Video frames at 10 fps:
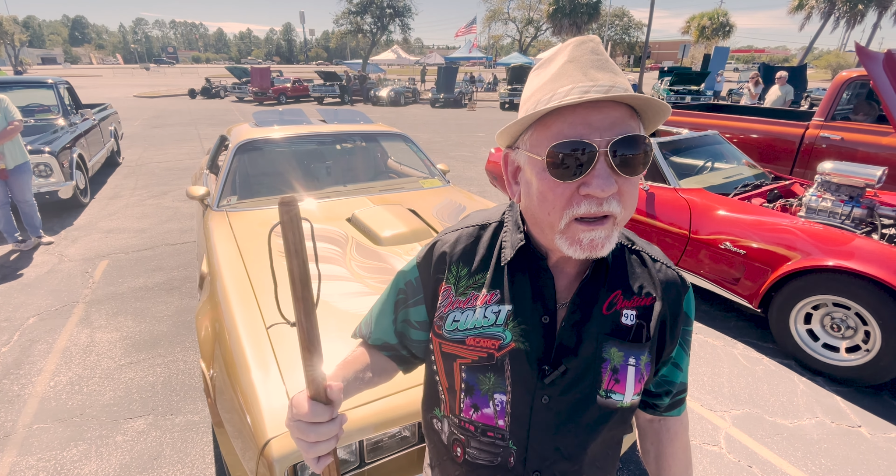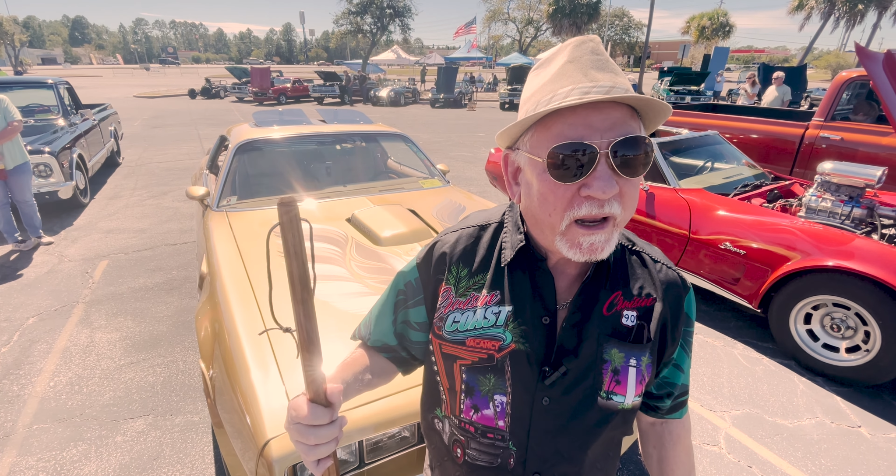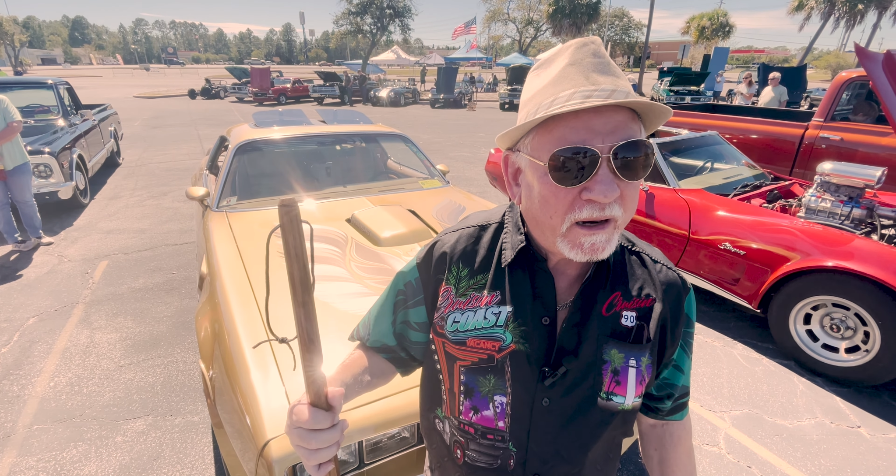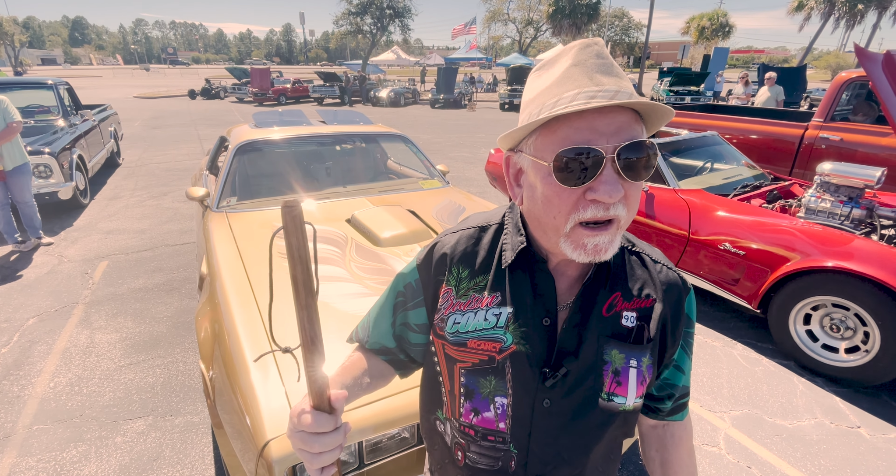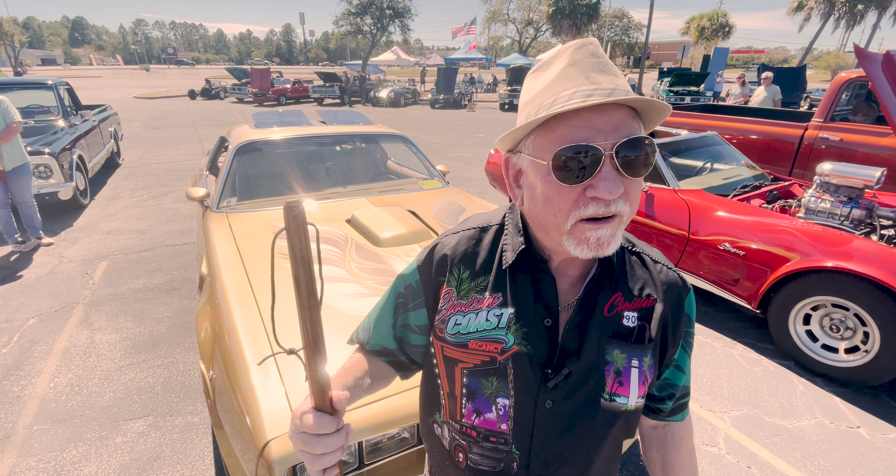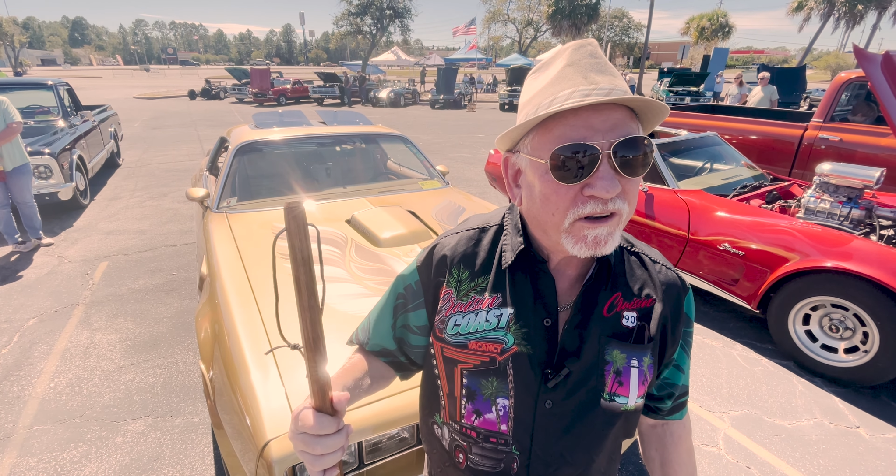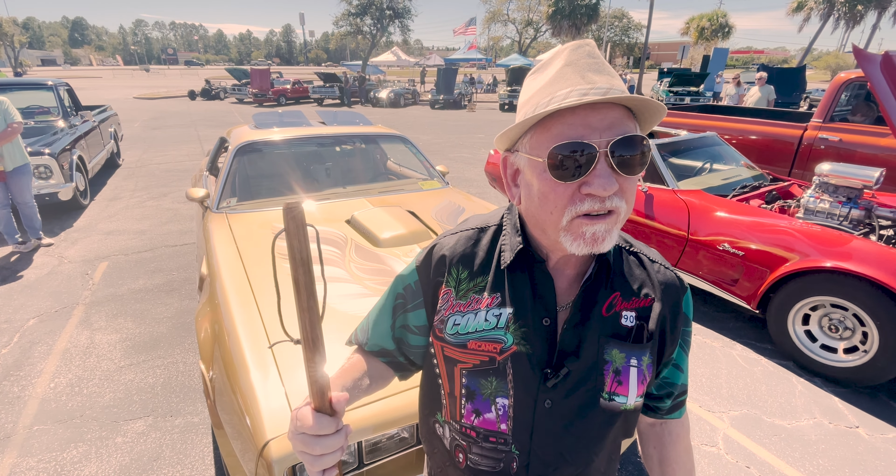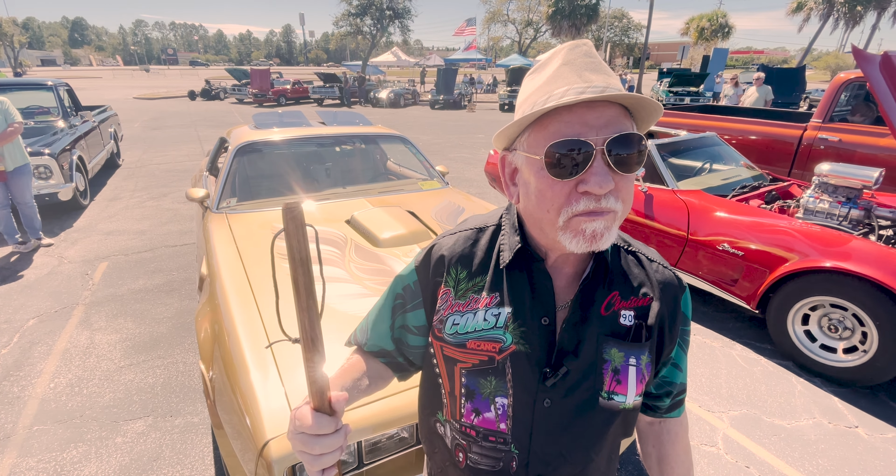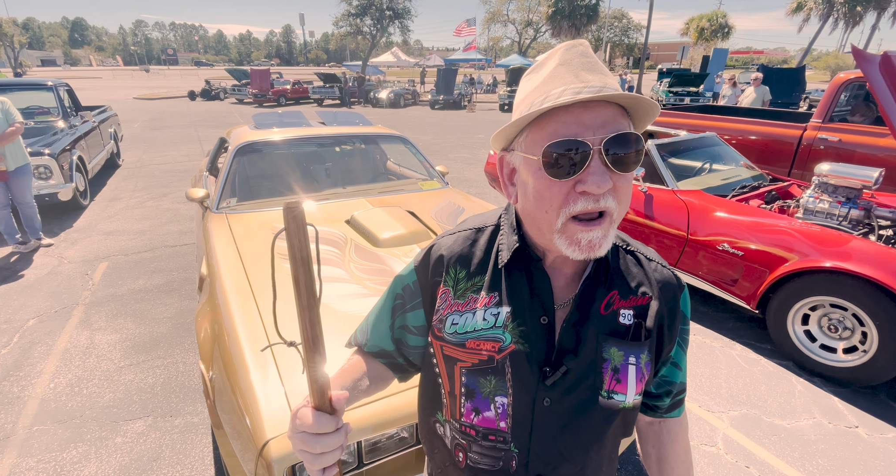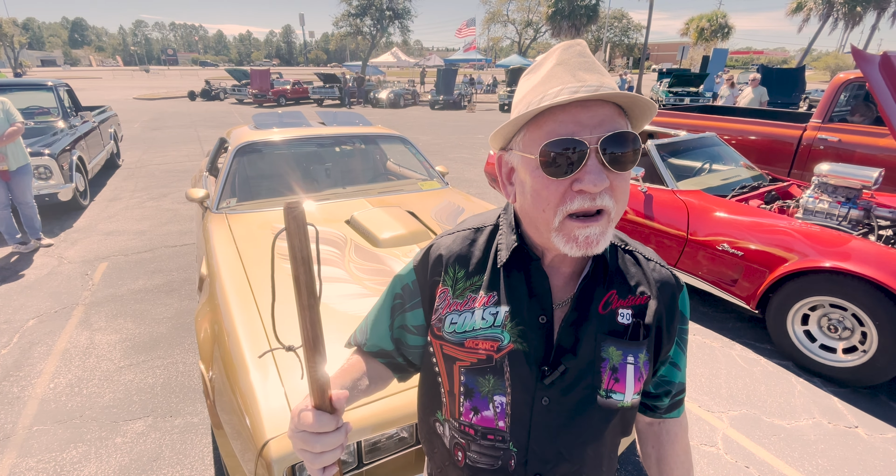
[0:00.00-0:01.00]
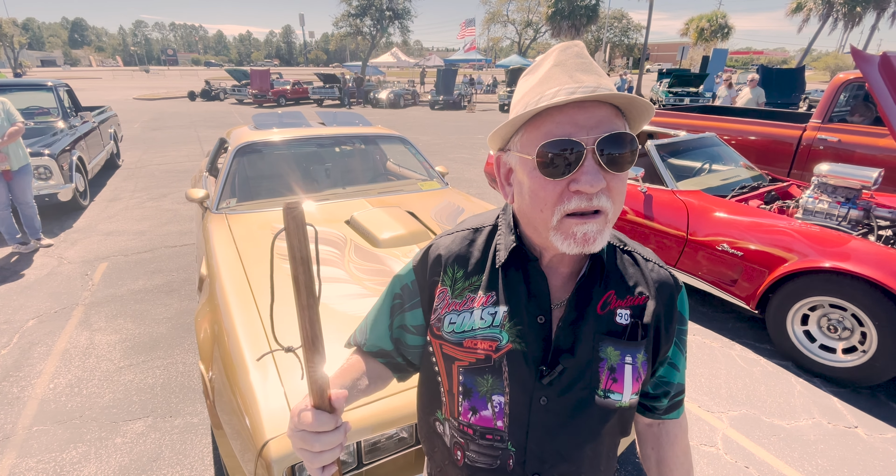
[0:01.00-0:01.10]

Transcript: and it just made